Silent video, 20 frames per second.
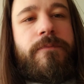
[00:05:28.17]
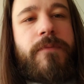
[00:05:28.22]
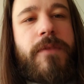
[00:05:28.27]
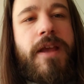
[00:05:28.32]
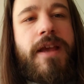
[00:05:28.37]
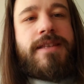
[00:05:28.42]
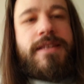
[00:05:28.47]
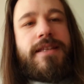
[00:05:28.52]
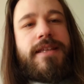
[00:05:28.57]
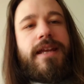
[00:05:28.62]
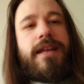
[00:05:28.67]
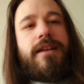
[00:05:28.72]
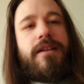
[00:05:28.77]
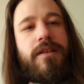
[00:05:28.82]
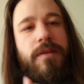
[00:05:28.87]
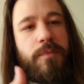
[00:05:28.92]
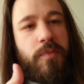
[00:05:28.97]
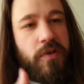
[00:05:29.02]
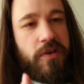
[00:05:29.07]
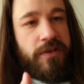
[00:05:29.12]
hesitated
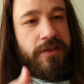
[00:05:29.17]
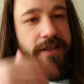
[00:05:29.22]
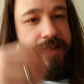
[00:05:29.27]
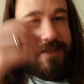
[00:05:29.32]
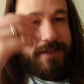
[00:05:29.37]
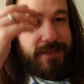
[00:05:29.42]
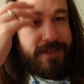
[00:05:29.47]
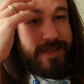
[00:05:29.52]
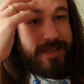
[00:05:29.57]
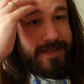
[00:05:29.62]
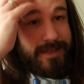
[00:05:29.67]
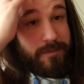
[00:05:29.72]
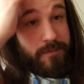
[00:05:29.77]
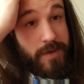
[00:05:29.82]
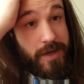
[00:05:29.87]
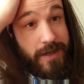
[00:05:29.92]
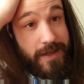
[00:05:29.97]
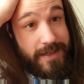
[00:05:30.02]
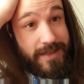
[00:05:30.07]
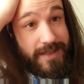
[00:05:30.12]
to put on this list
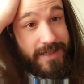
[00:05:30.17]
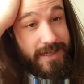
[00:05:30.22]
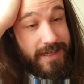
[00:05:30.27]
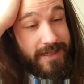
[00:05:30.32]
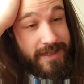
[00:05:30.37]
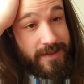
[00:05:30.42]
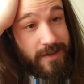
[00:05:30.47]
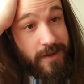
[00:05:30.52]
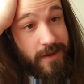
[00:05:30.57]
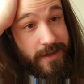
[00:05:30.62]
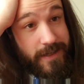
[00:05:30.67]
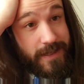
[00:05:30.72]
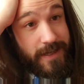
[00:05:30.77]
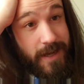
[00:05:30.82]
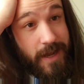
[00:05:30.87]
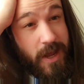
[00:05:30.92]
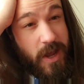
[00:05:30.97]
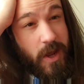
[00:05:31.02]
because it is not